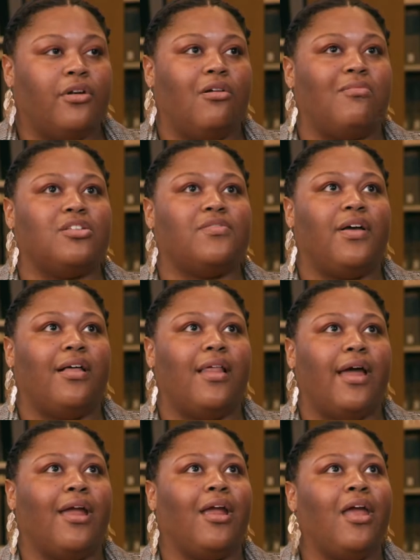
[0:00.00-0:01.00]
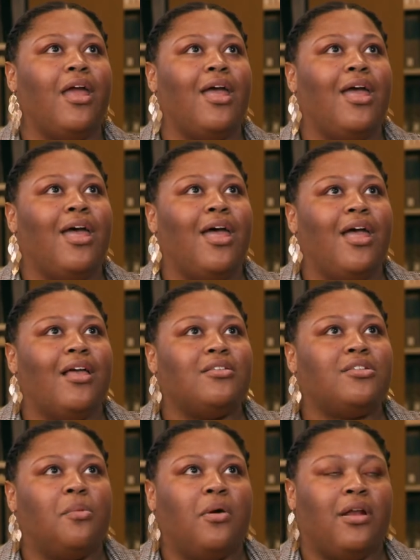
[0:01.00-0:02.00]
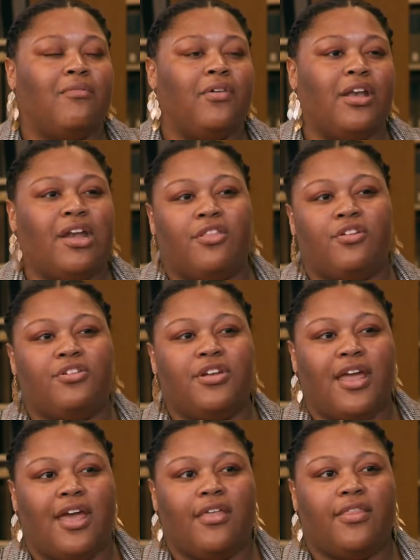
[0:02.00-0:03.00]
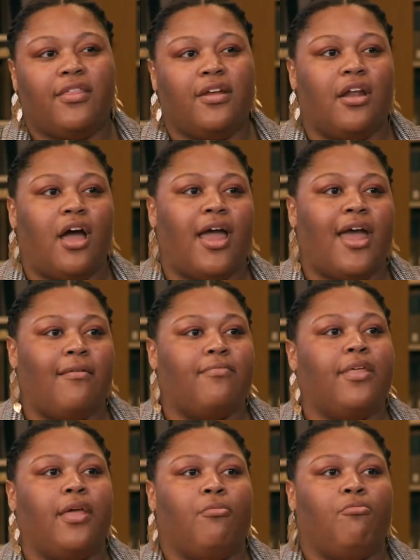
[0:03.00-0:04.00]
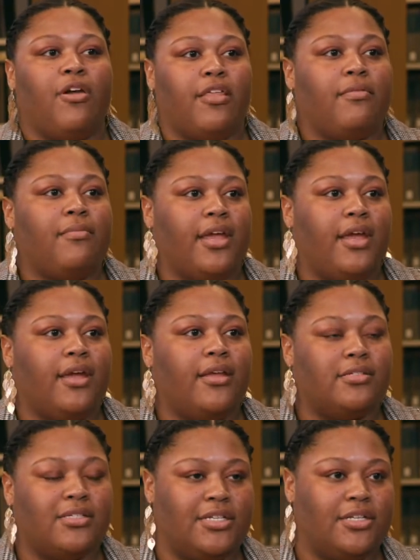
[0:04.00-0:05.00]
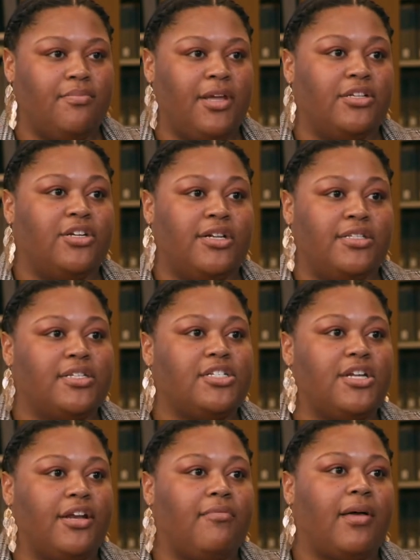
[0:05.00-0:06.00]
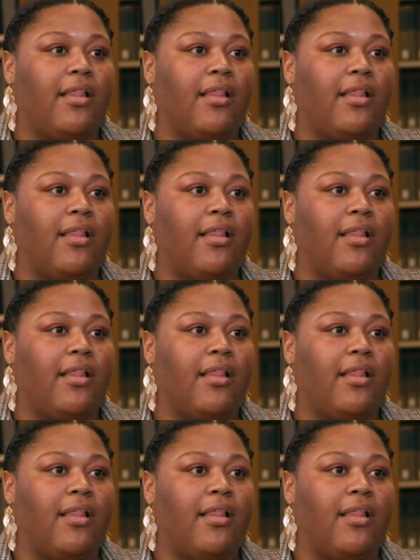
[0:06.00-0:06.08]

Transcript: It almost felt like somewhat of another death to not have them with me in such a big transition in my